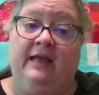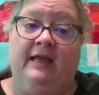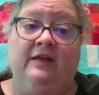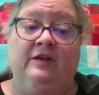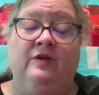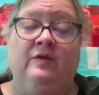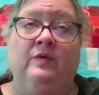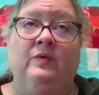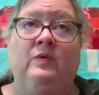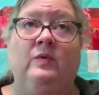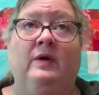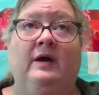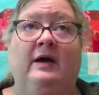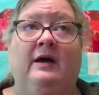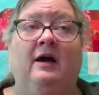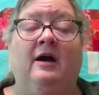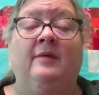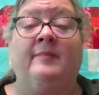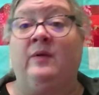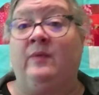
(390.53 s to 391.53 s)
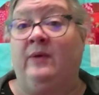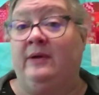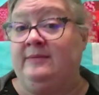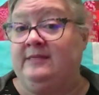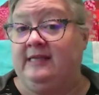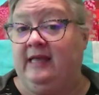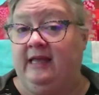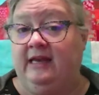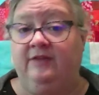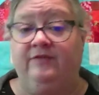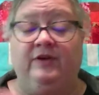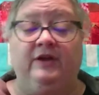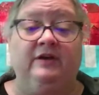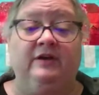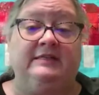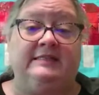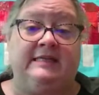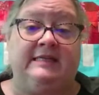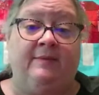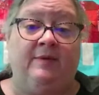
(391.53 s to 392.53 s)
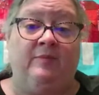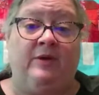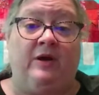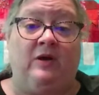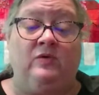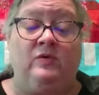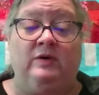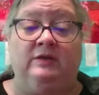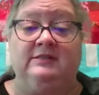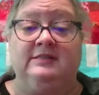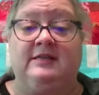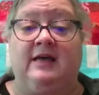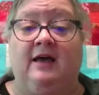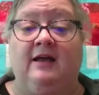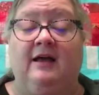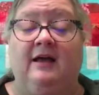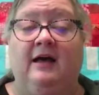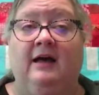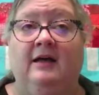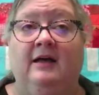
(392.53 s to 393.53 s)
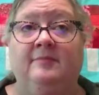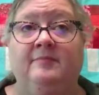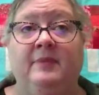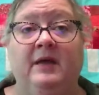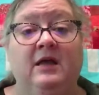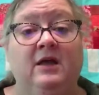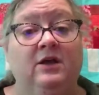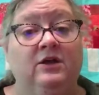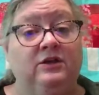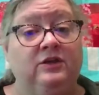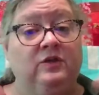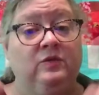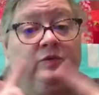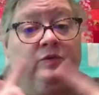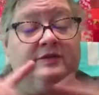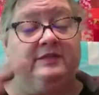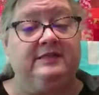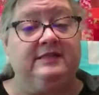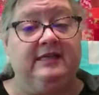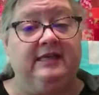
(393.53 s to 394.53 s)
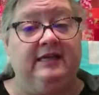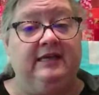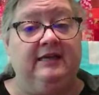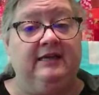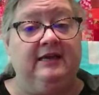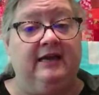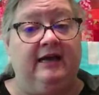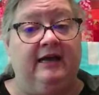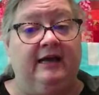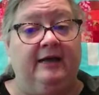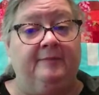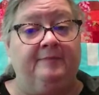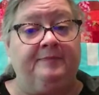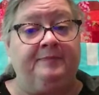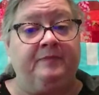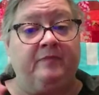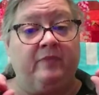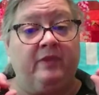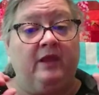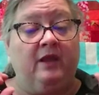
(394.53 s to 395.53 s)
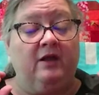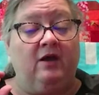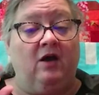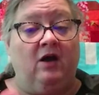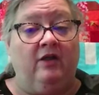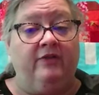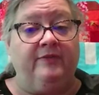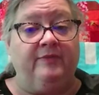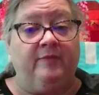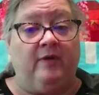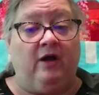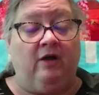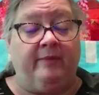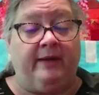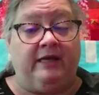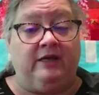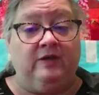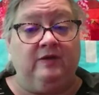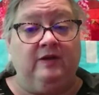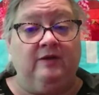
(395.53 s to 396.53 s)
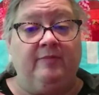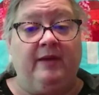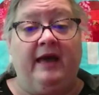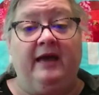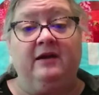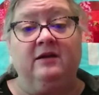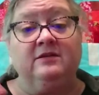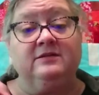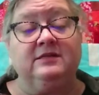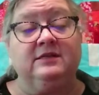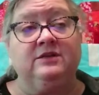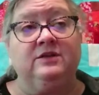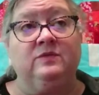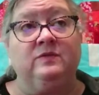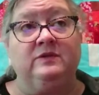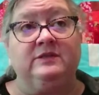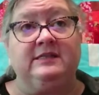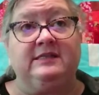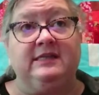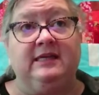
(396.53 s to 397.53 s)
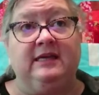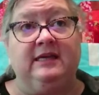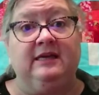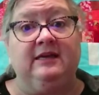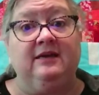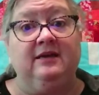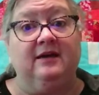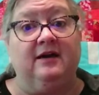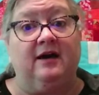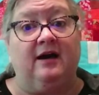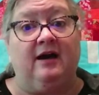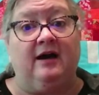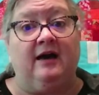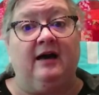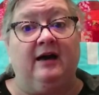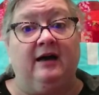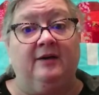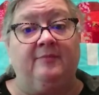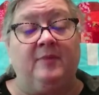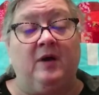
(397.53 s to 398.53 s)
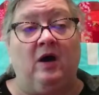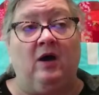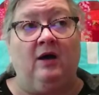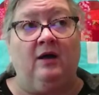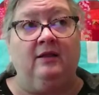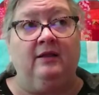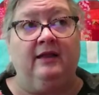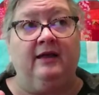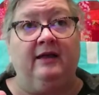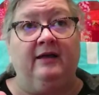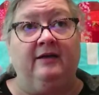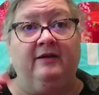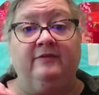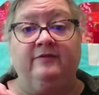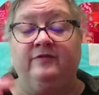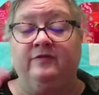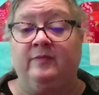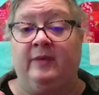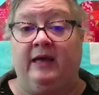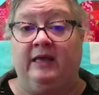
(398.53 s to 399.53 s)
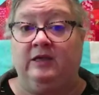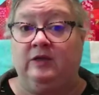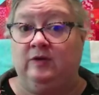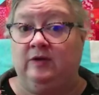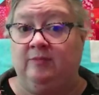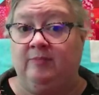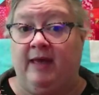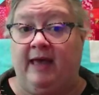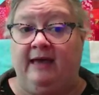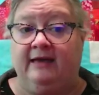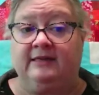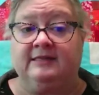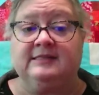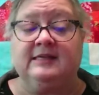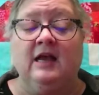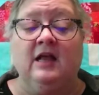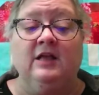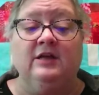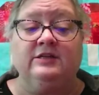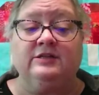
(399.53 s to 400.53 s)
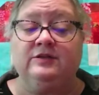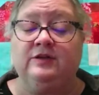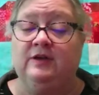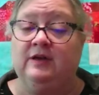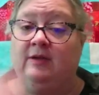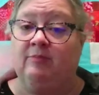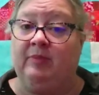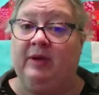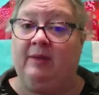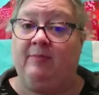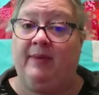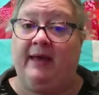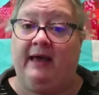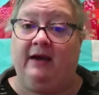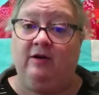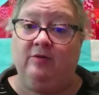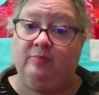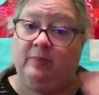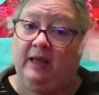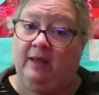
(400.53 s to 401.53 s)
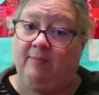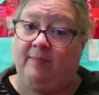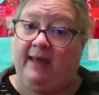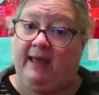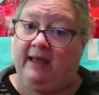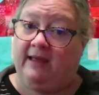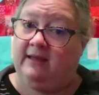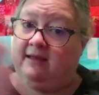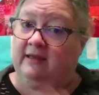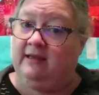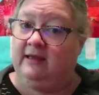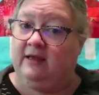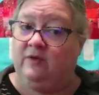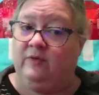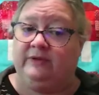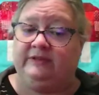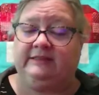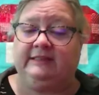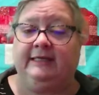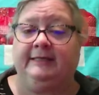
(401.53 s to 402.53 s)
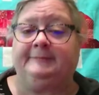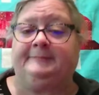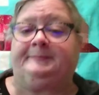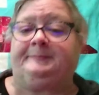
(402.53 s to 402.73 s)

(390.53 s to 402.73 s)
And you on my website, if you go to debbiebrownquilts.com, you will see all my cutie patterns, and you will see all of my cutie packs. So you can pick a pattern, pick a pack, and get quilting.